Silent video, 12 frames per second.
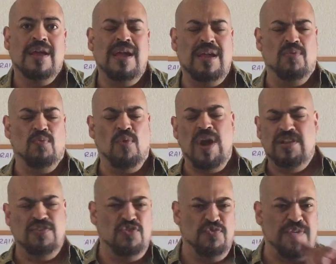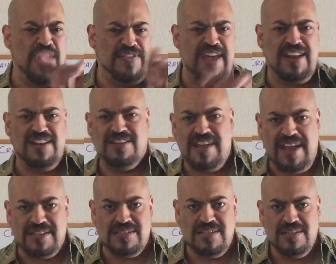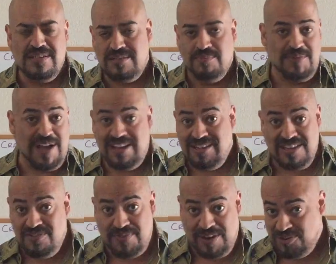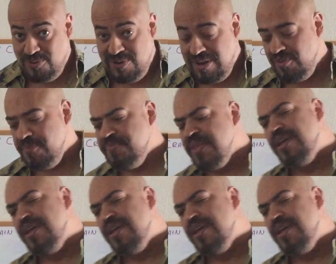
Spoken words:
hey, why didn't you find that in test, some kind of defect or whatever?